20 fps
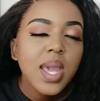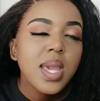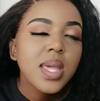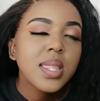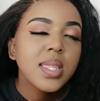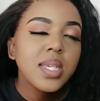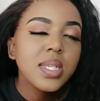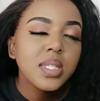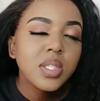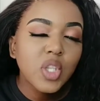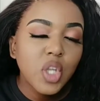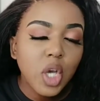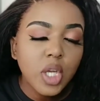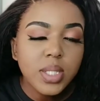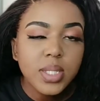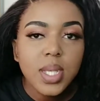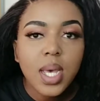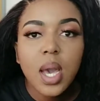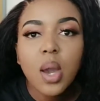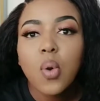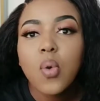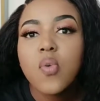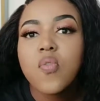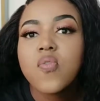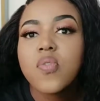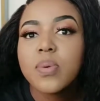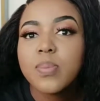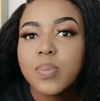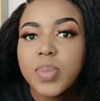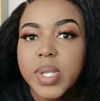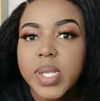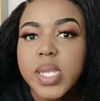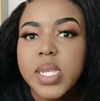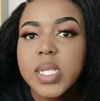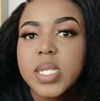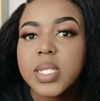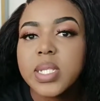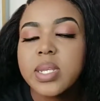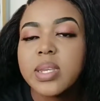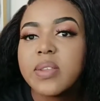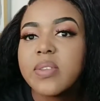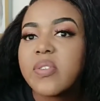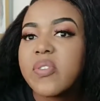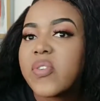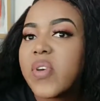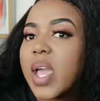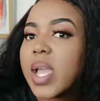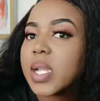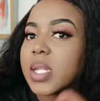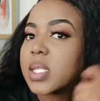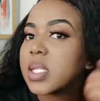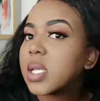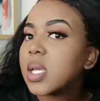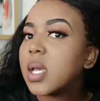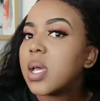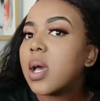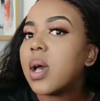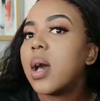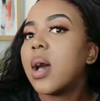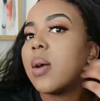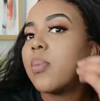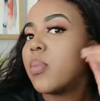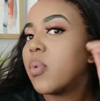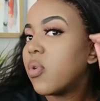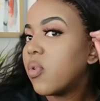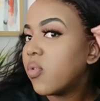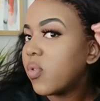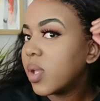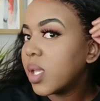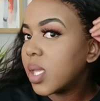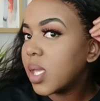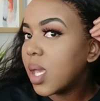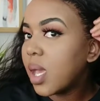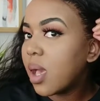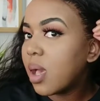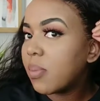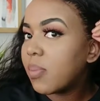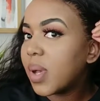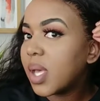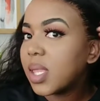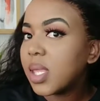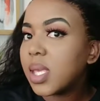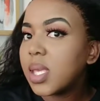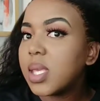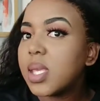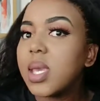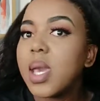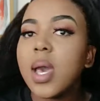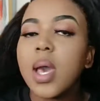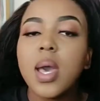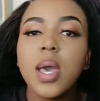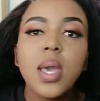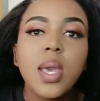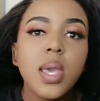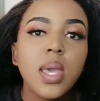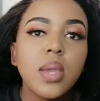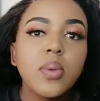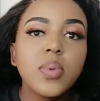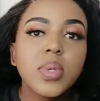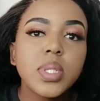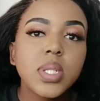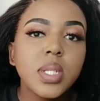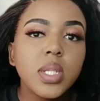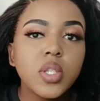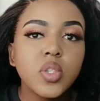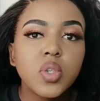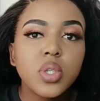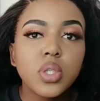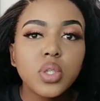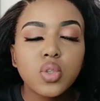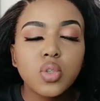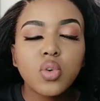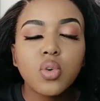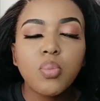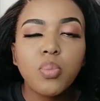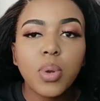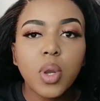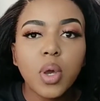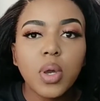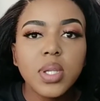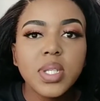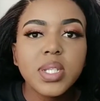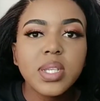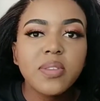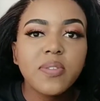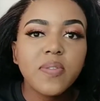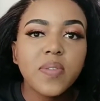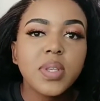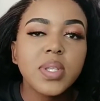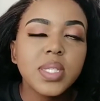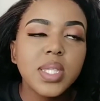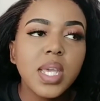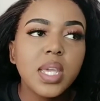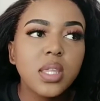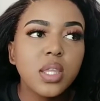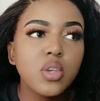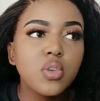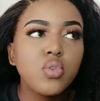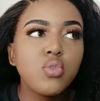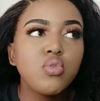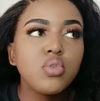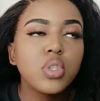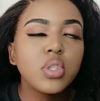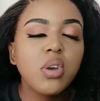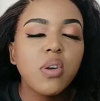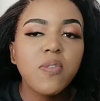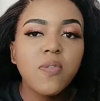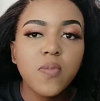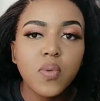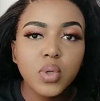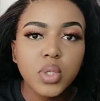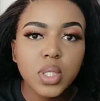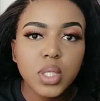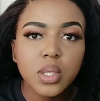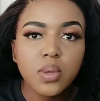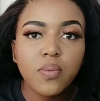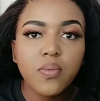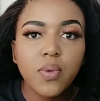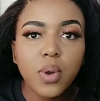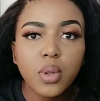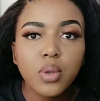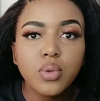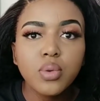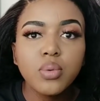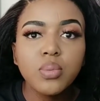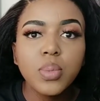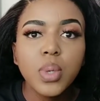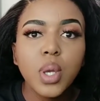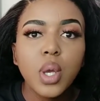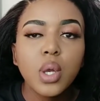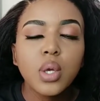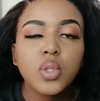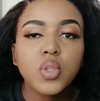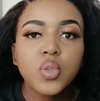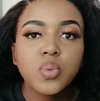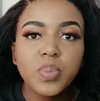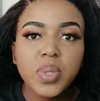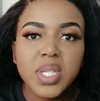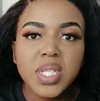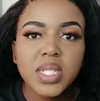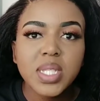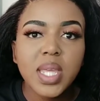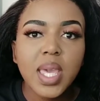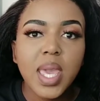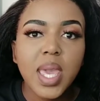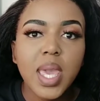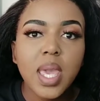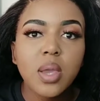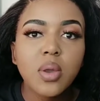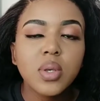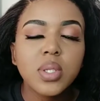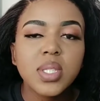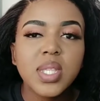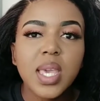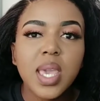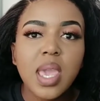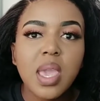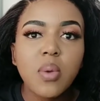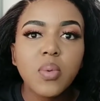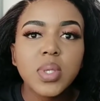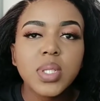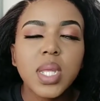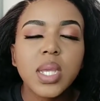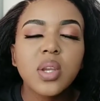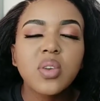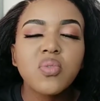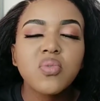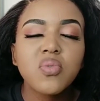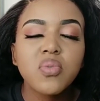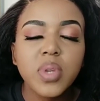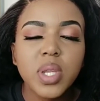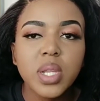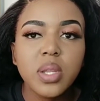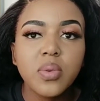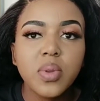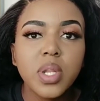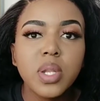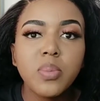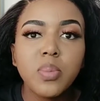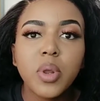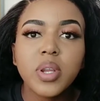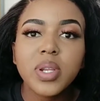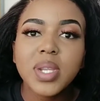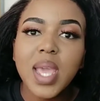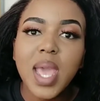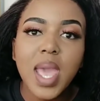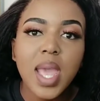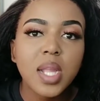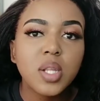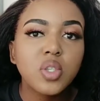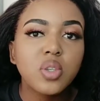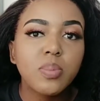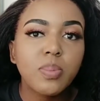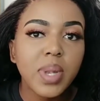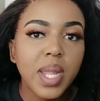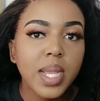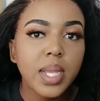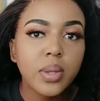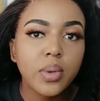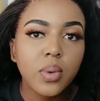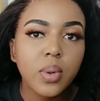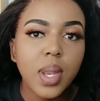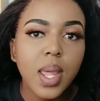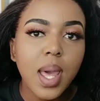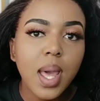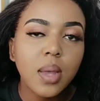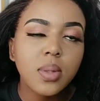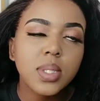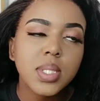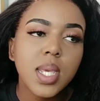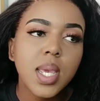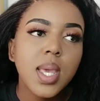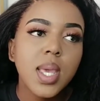These knots are over bleached. In fact, over here by the ear, it was literally so blonde. It feels like they used a 40 volume to bleach their hair, because the hair was like really, really blonde. I had to pluck it all out.